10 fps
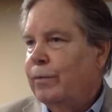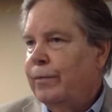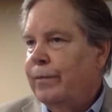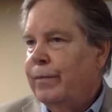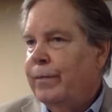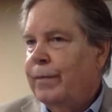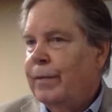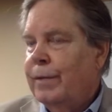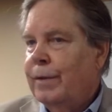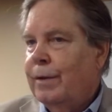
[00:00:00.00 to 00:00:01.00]

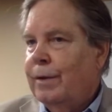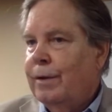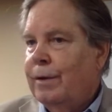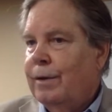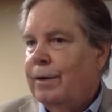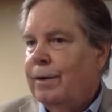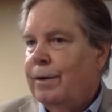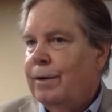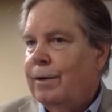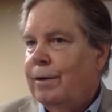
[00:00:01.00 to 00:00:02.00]

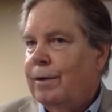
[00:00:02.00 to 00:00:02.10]
Nobody speaks.